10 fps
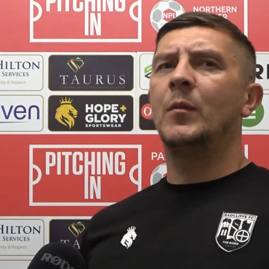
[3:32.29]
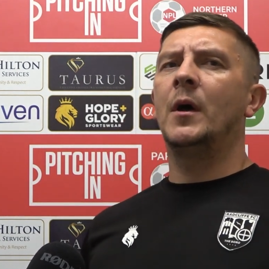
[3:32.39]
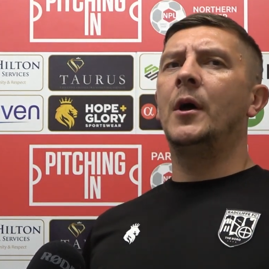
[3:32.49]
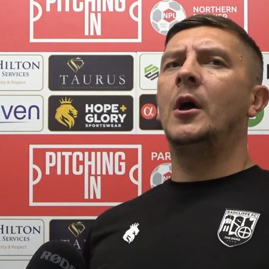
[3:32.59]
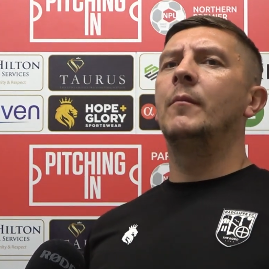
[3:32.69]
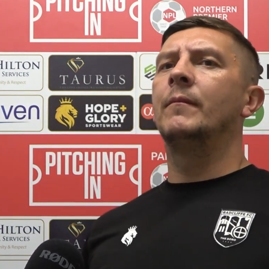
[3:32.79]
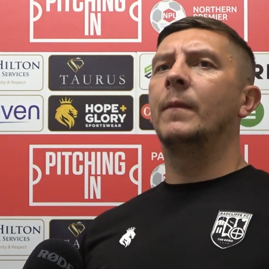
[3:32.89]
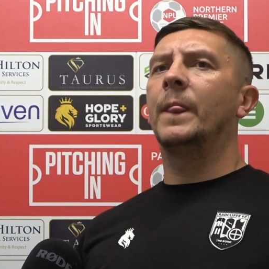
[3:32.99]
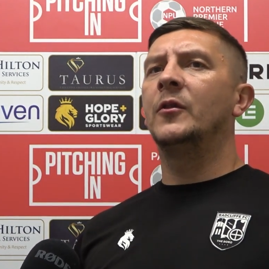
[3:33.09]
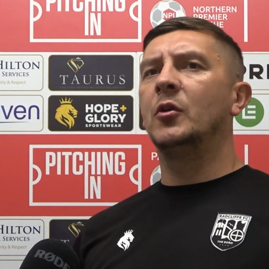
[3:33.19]

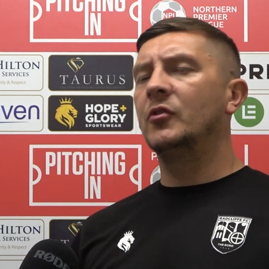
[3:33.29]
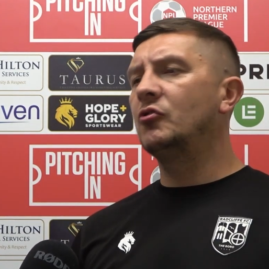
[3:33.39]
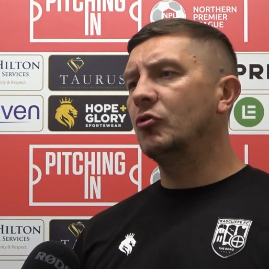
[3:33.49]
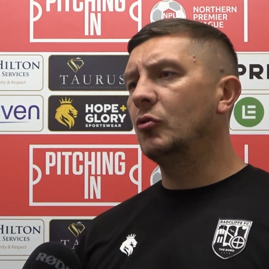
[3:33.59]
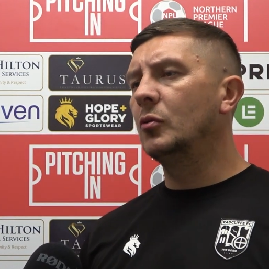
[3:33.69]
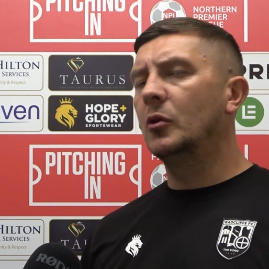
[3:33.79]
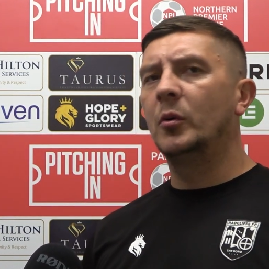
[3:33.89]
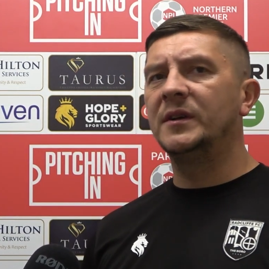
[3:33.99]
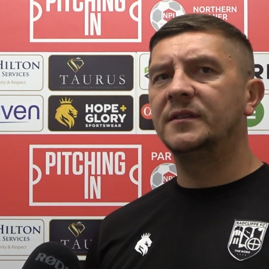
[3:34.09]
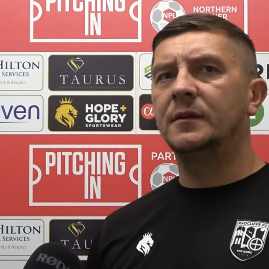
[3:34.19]
The other 2,
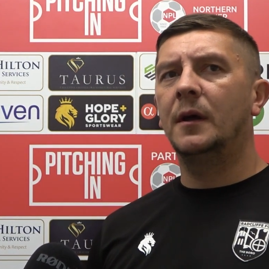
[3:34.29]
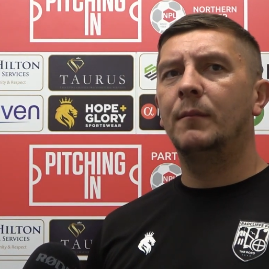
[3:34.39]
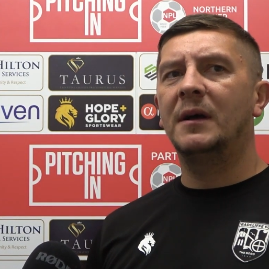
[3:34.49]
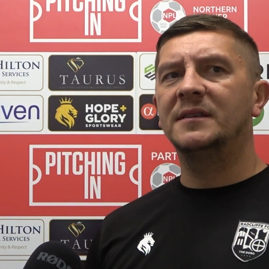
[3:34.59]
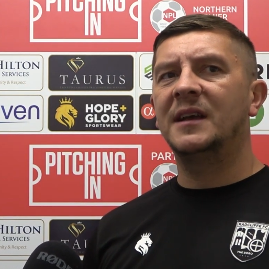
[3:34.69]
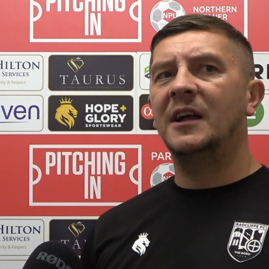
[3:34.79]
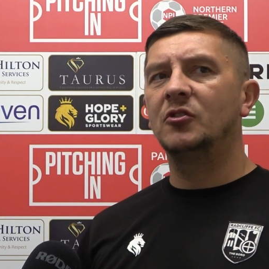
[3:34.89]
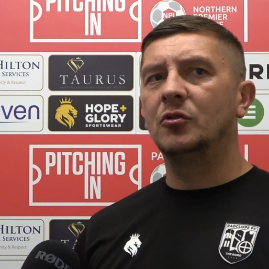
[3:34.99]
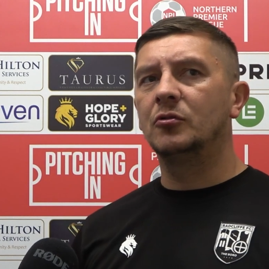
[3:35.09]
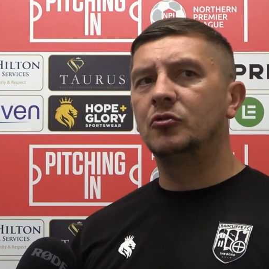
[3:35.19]
Lewis and Matt
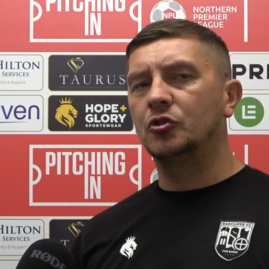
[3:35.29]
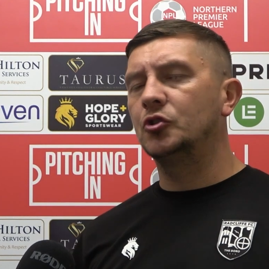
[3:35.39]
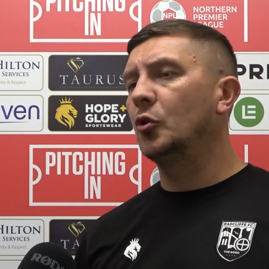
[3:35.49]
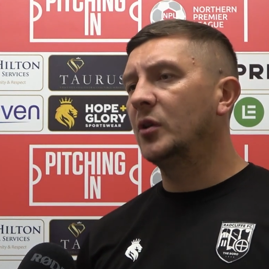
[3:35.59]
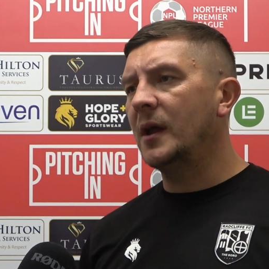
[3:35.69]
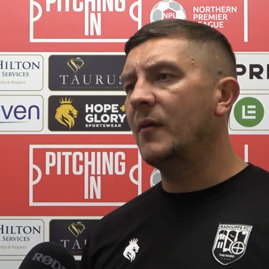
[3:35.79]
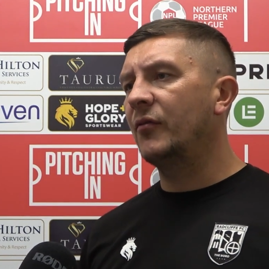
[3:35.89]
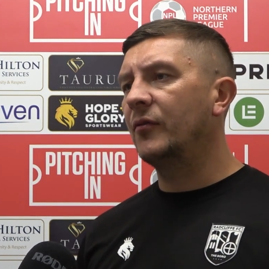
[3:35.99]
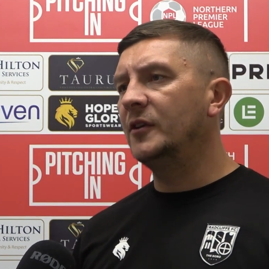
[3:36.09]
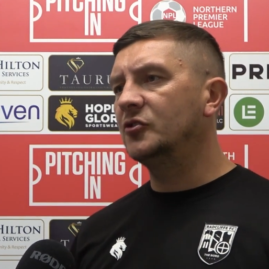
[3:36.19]
Sargent, just showed the
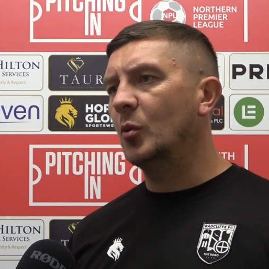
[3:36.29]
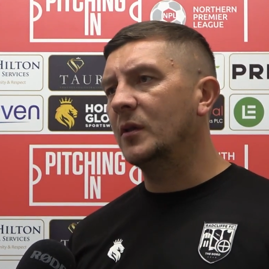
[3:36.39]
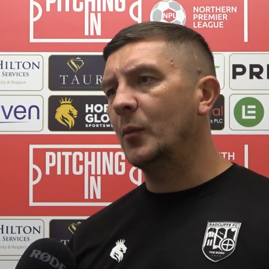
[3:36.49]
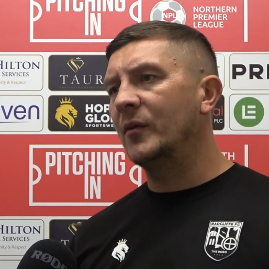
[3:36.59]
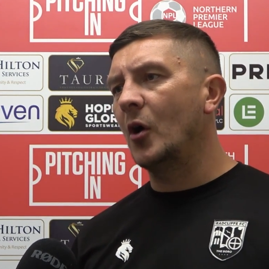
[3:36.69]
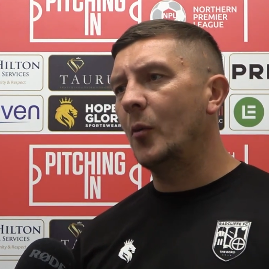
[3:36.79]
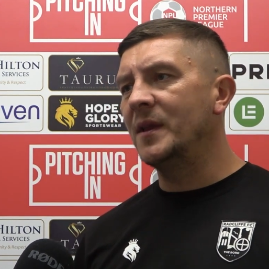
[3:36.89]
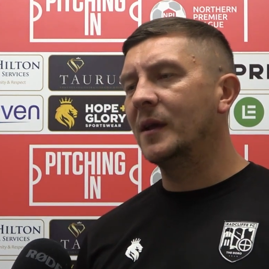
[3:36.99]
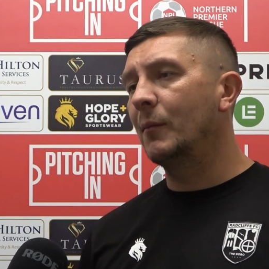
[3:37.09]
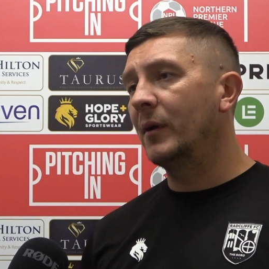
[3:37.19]
depth in squad that we've got when
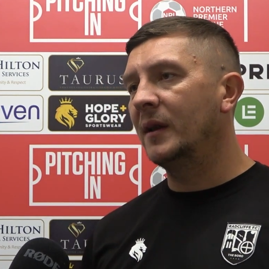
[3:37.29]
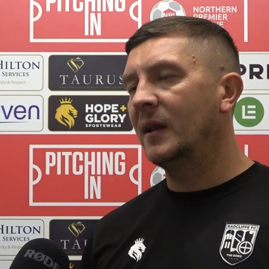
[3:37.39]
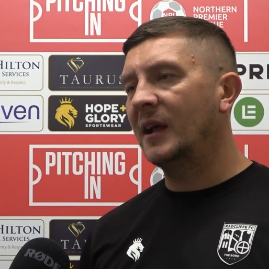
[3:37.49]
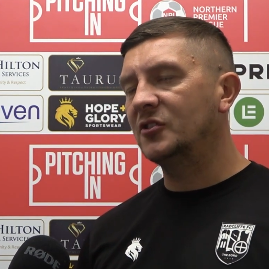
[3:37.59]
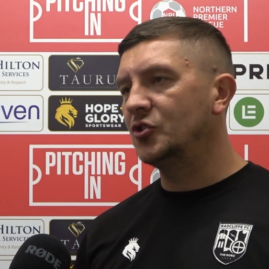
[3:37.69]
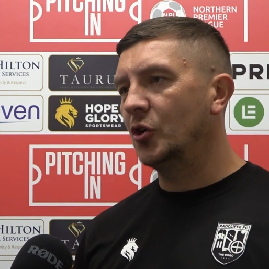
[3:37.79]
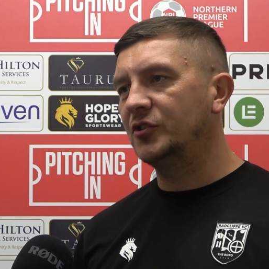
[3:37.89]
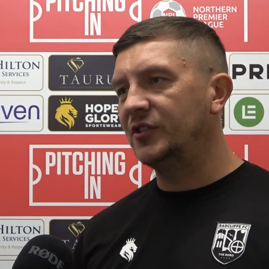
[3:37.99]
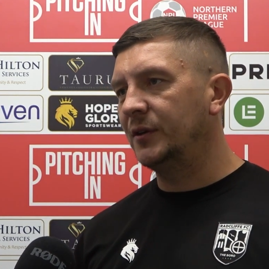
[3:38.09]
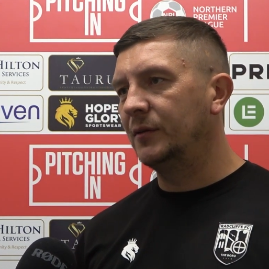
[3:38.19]
you can bring in the likes of
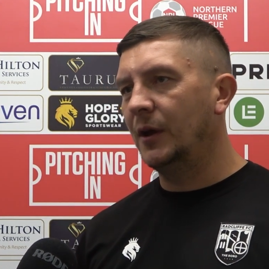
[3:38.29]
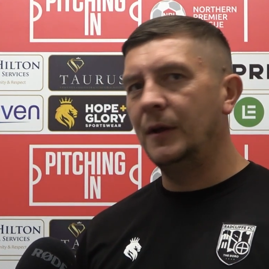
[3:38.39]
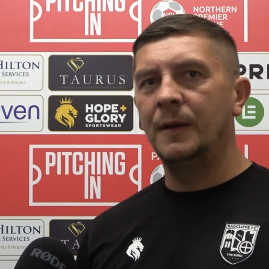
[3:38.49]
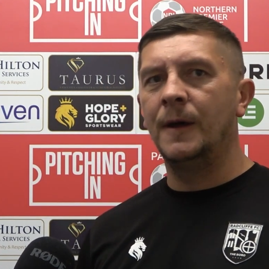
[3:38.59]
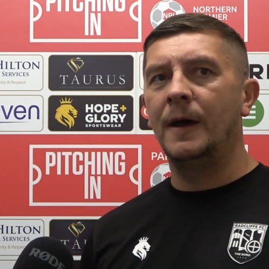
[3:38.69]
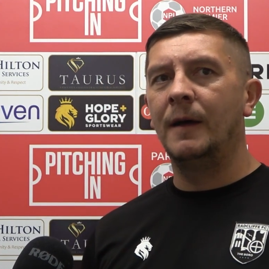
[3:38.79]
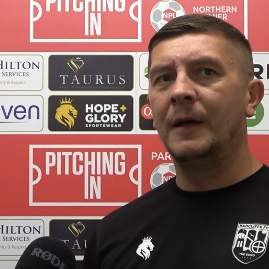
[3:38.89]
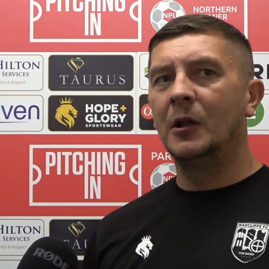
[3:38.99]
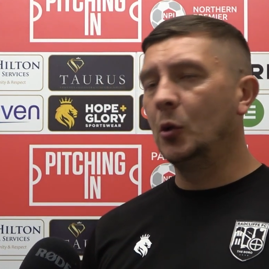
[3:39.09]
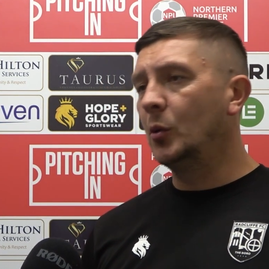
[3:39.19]
Joycey
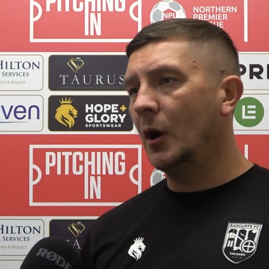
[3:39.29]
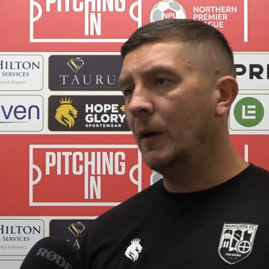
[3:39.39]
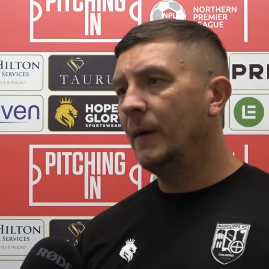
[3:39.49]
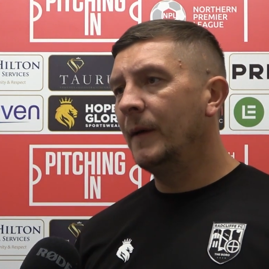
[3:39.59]
and Luca.